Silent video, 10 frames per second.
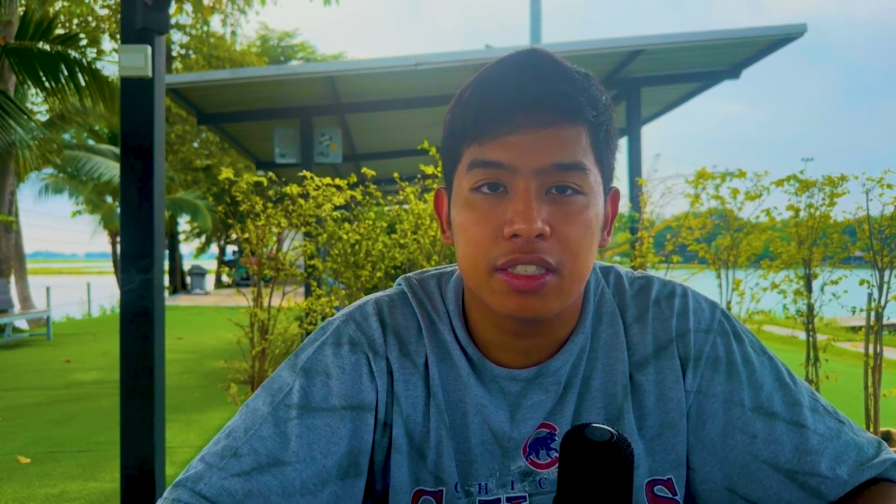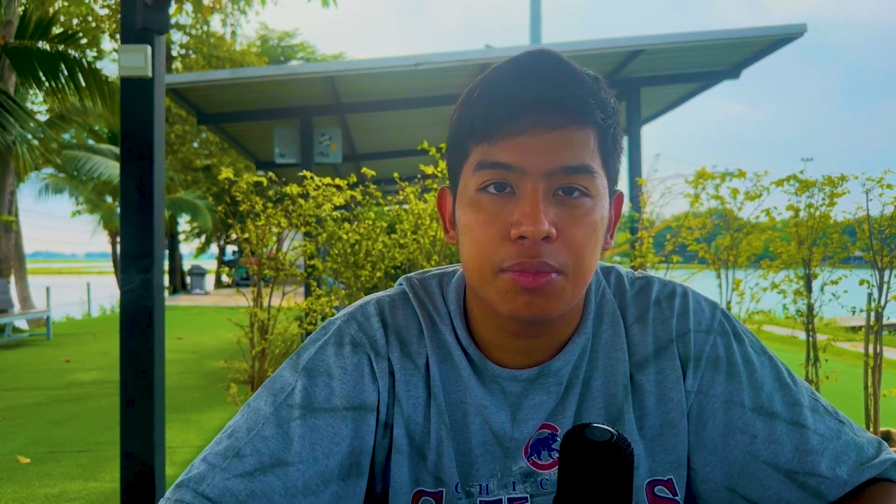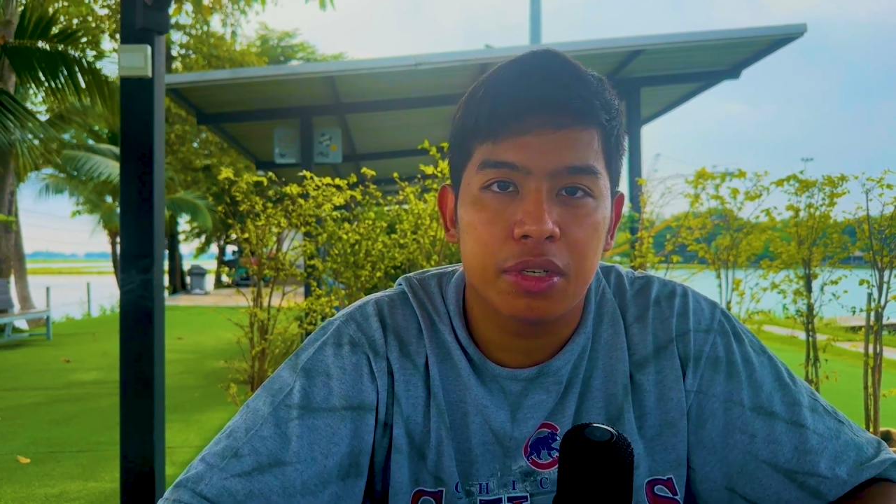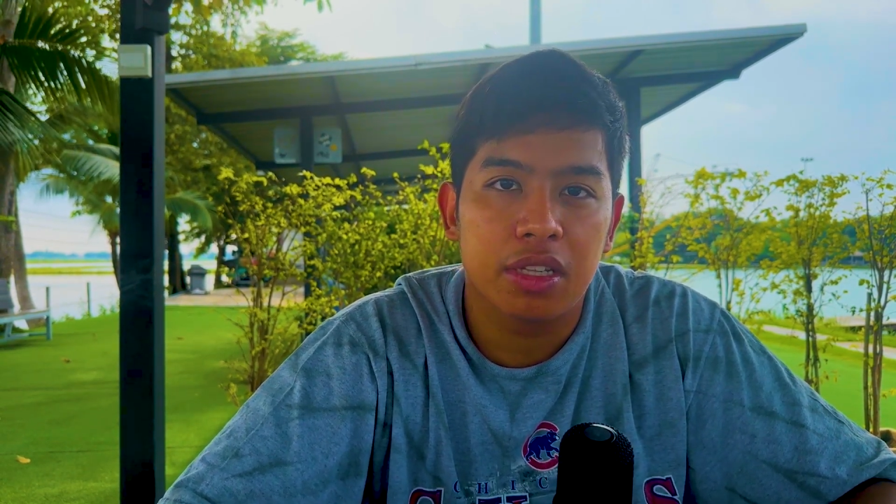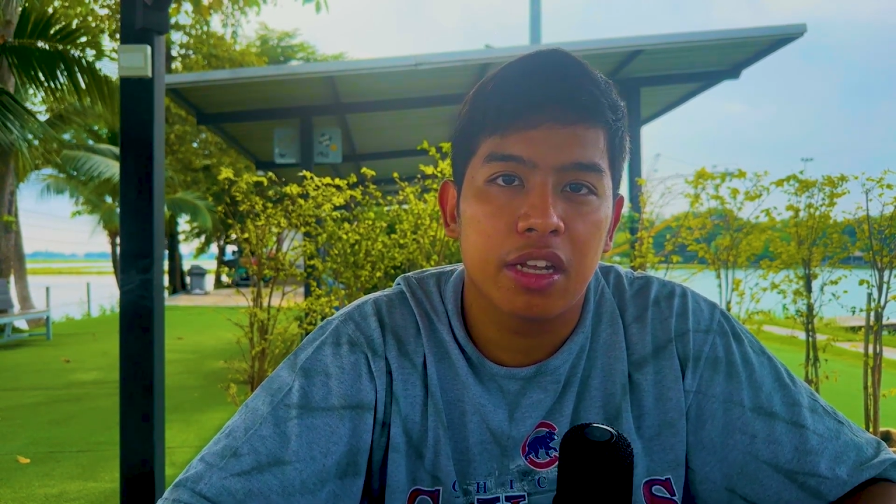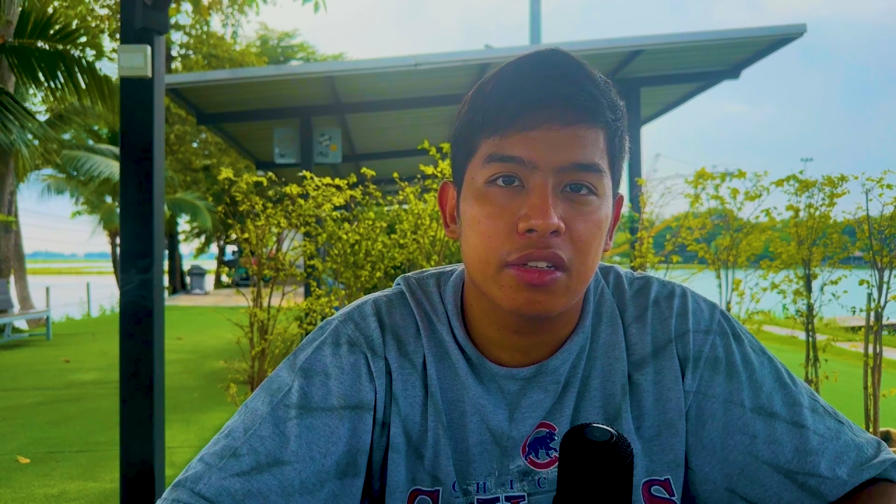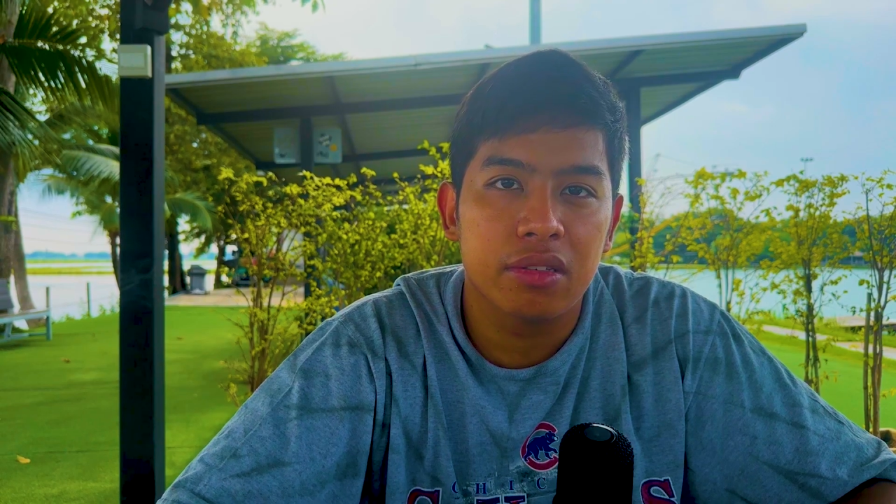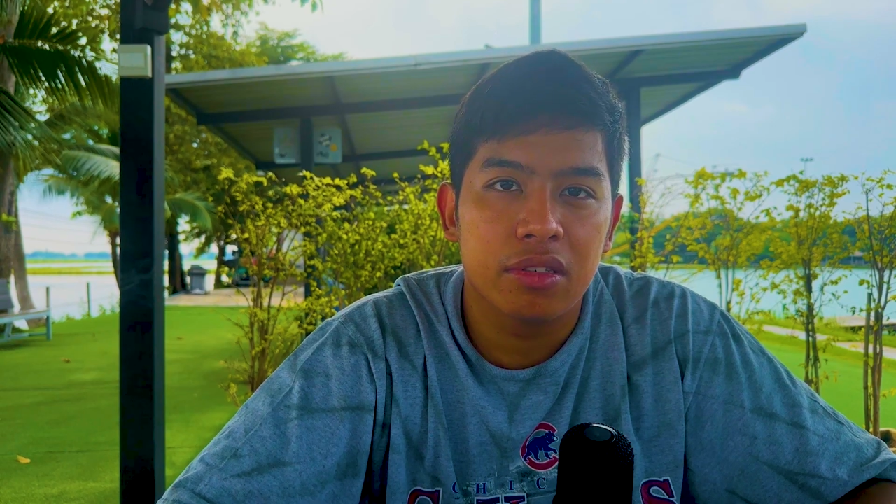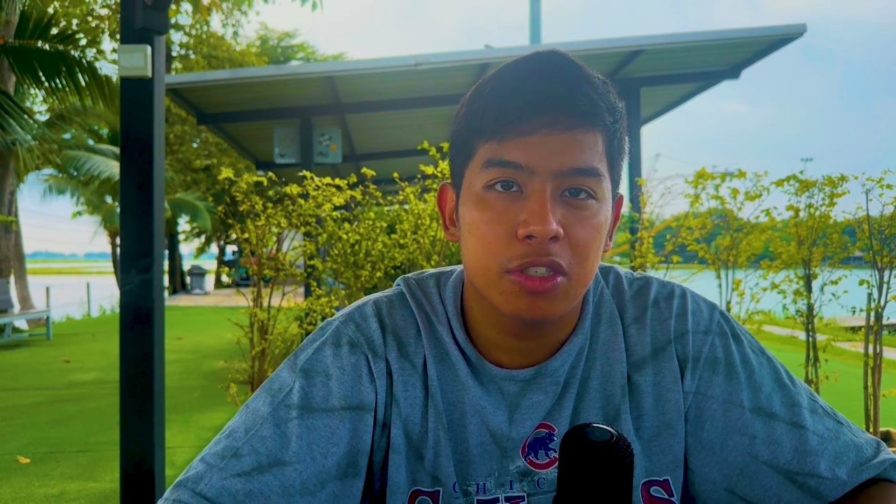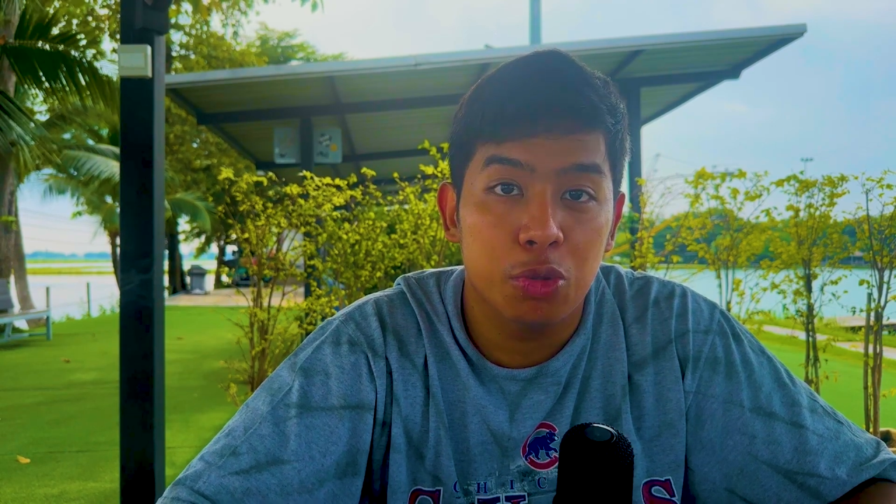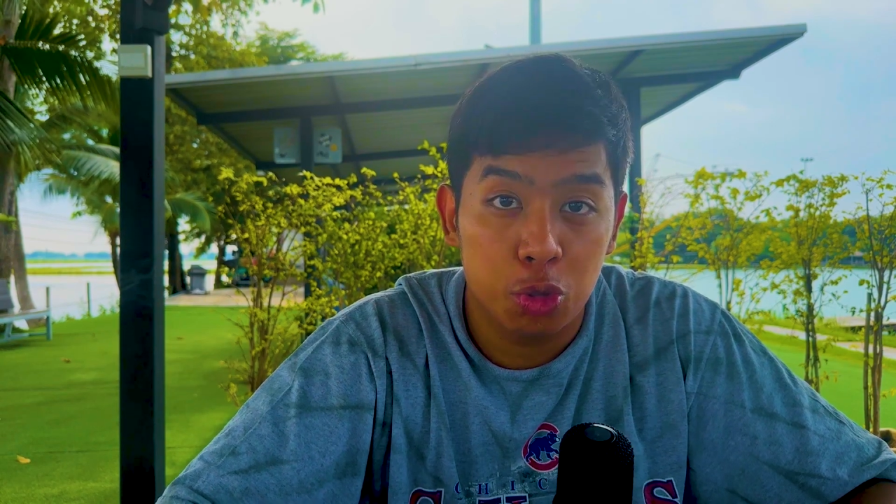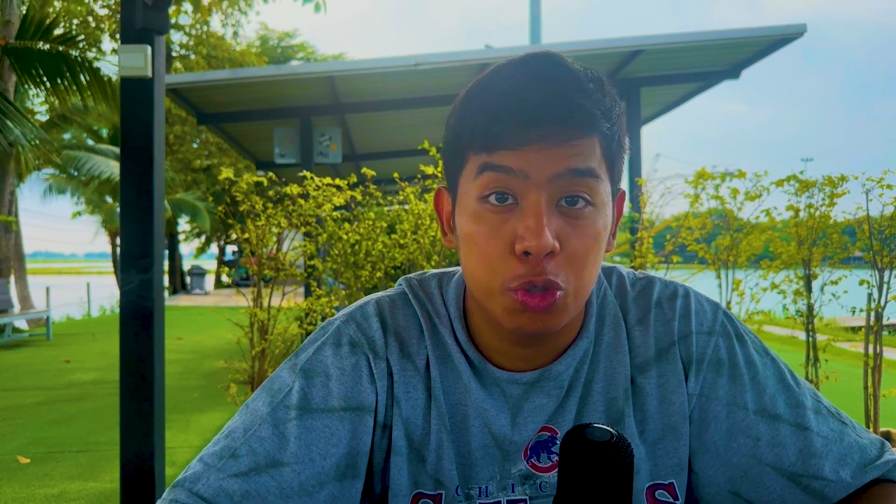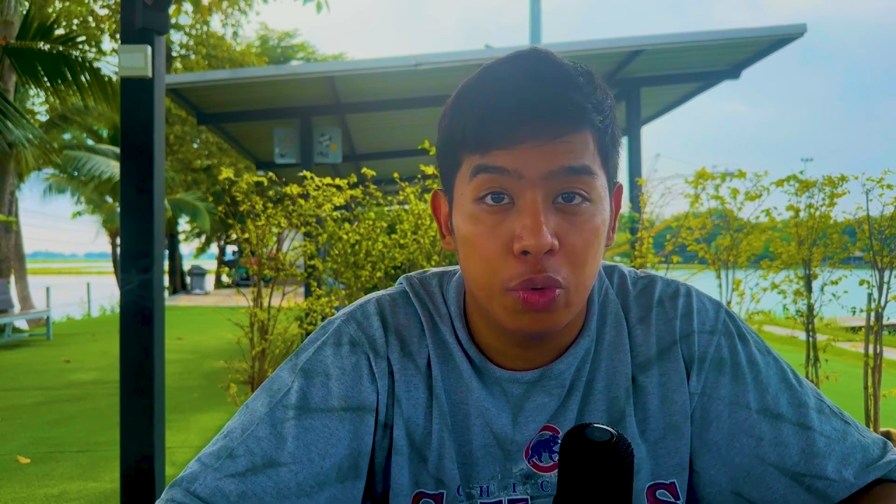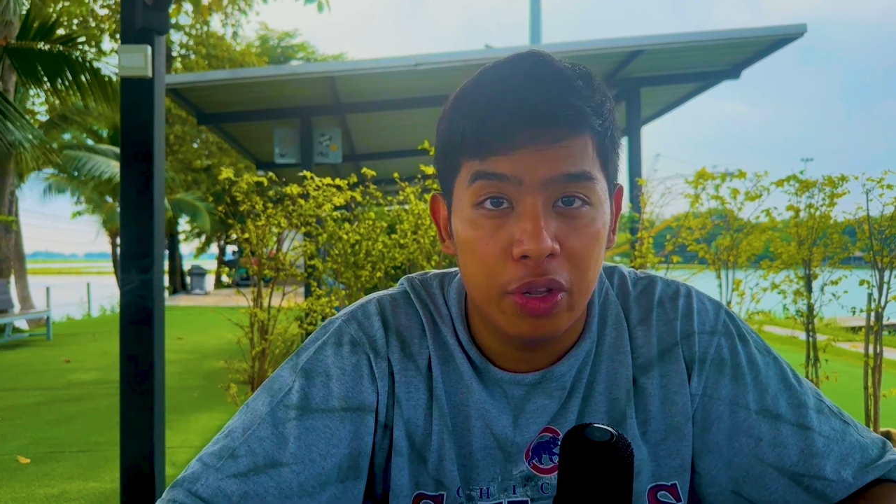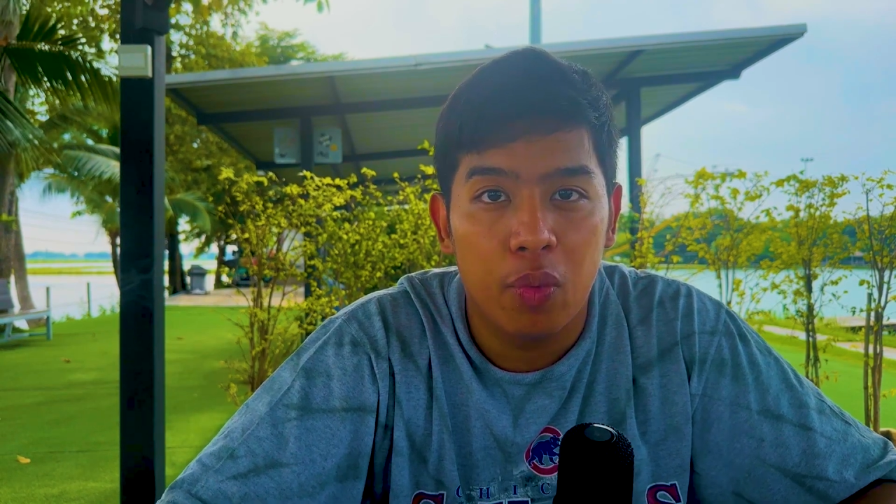something that you
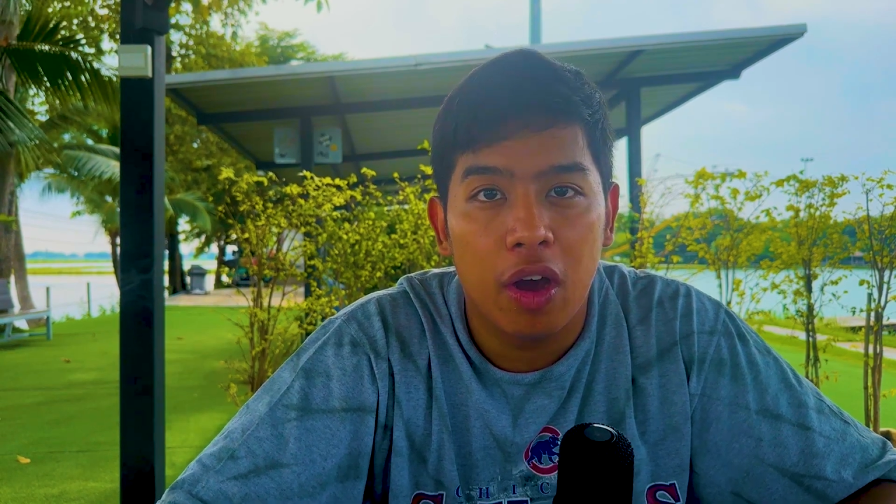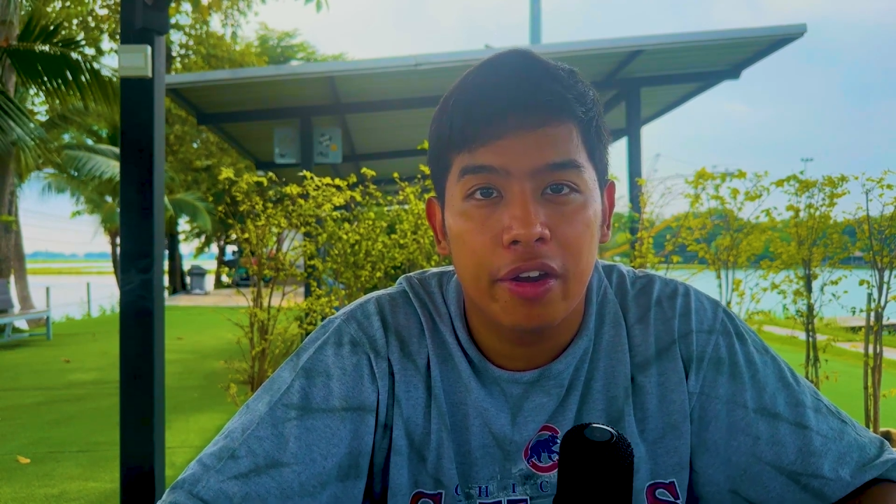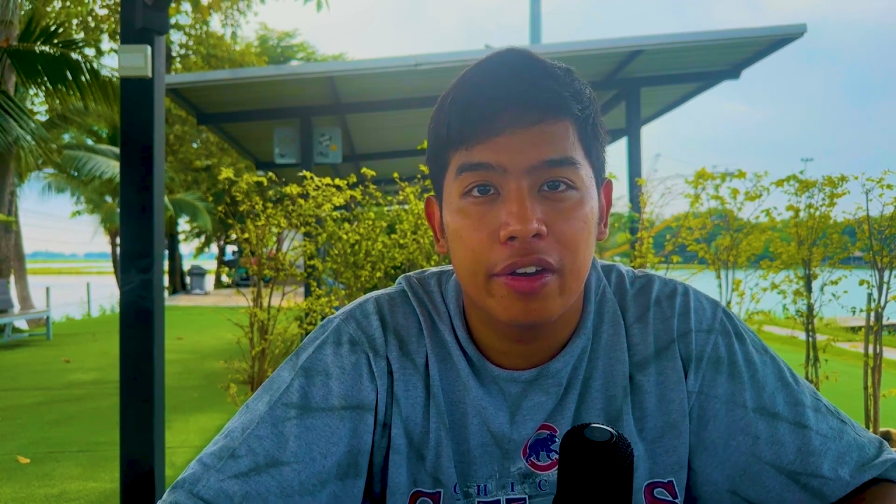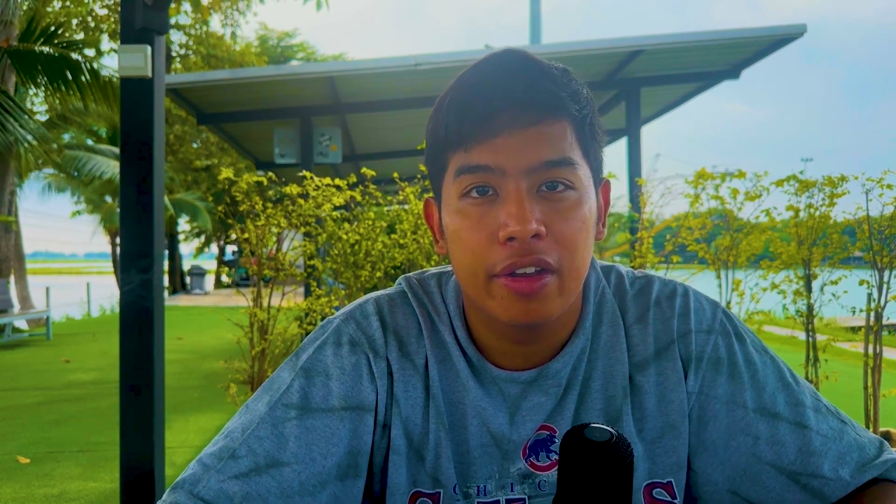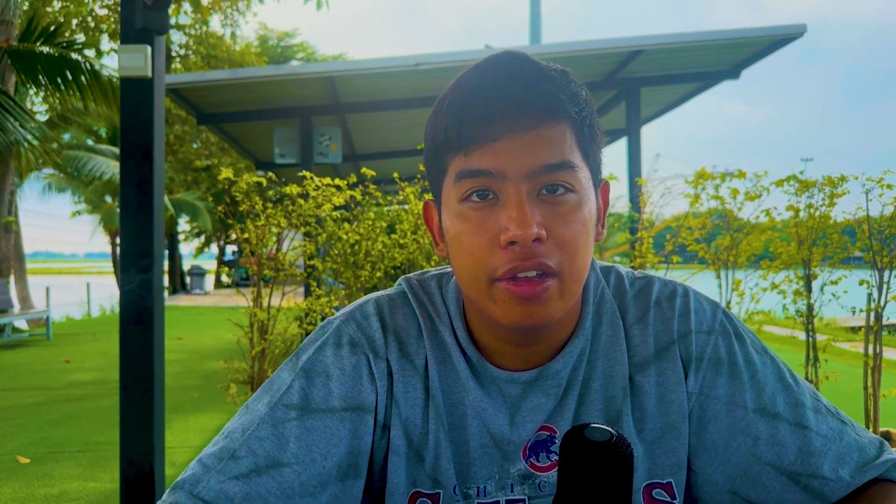truly want